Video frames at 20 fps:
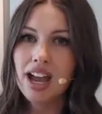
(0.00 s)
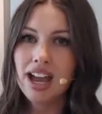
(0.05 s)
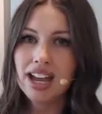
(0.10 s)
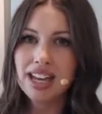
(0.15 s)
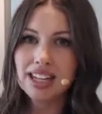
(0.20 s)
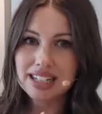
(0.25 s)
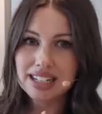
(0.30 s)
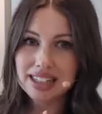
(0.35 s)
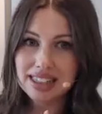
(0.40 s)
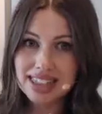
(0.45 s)

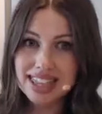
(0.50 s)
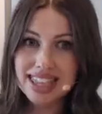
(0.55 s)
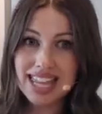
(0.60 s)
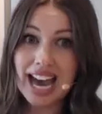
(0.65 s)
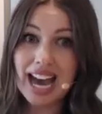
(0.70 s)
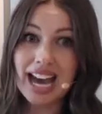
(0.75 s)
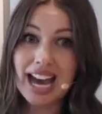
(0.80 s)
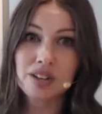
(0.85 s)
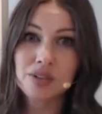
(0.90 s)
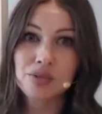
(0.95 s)
And
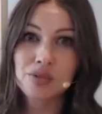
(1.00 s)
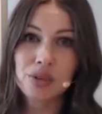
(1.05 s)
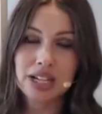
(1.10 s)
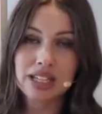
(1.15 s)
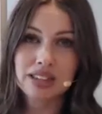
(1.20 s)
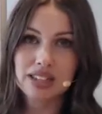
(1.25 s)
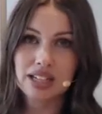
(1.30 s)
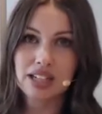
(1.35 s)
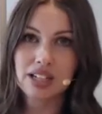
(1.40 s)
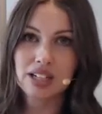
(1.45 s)
that
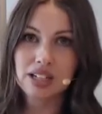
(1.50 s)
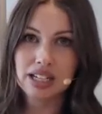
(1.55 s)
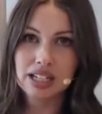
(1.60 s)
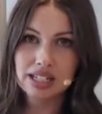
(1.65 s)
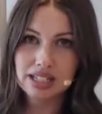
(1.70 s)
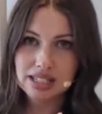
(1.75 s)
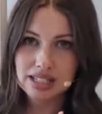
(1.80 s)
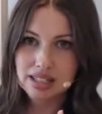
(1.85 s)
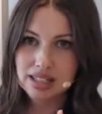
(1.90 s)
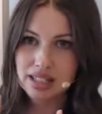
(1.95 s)
right there
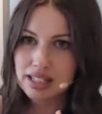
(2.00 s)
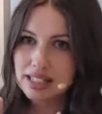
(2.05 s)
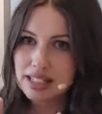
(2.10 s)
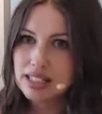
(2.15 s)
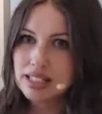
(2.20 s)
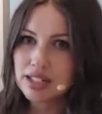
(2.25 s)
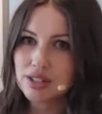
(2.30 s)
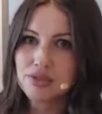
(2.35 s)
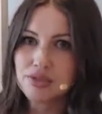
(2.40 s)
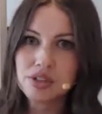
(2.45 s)
is the
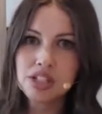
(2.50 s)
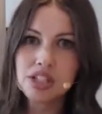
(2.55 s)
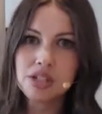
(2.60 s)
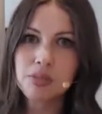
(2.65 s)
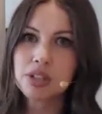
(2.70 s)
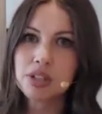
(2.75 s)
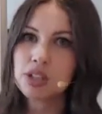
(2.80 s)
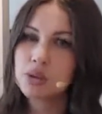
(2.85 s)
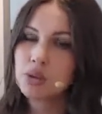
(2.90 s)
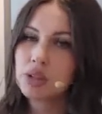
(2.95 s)
difference
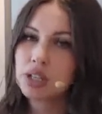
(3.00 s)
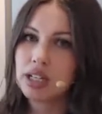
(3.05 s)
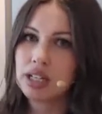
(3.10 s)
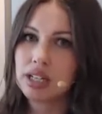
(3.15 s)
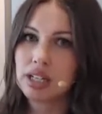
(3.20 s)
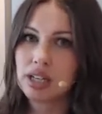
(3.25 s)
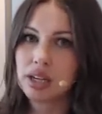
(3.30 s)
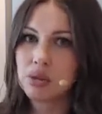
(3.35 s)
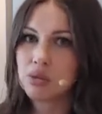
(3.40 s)
between